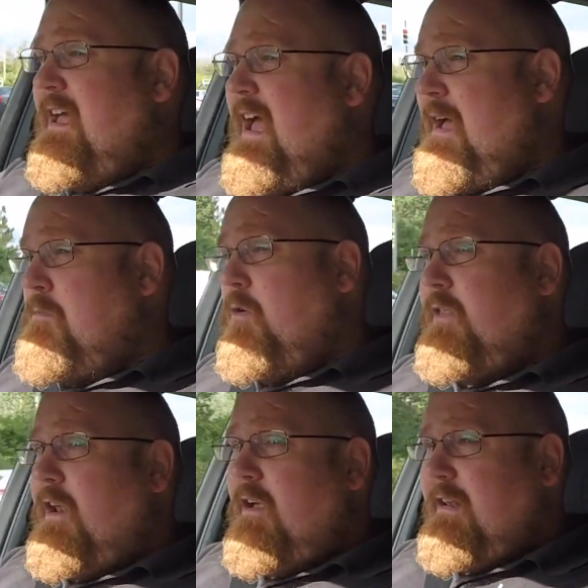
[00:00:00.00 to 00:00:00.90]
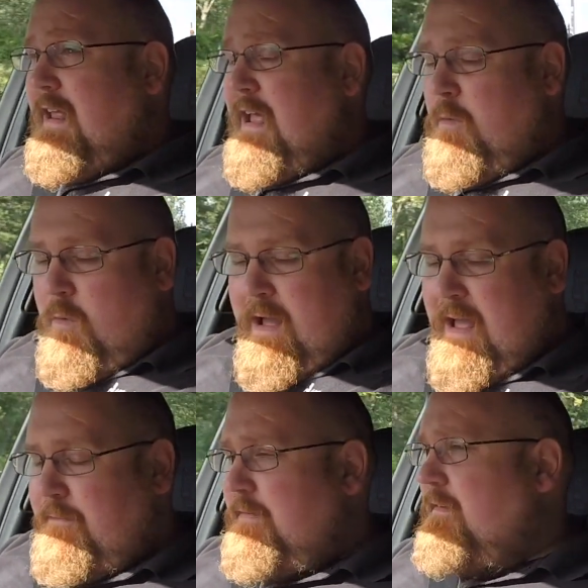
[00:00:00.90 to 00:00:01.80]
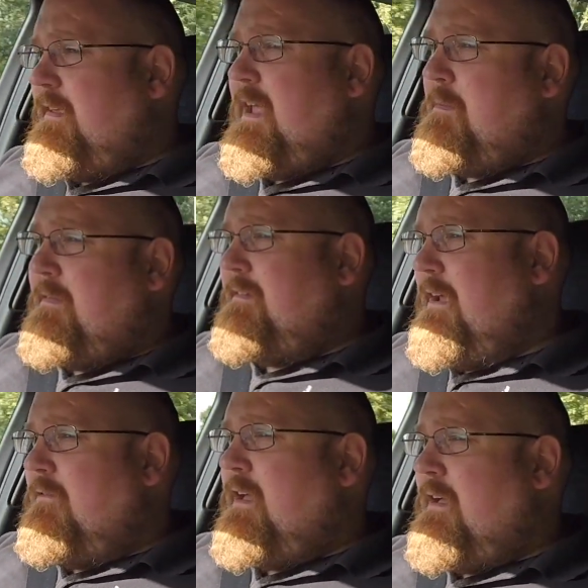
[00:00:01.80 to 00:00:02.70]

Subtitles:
and more than likely it will have the same interior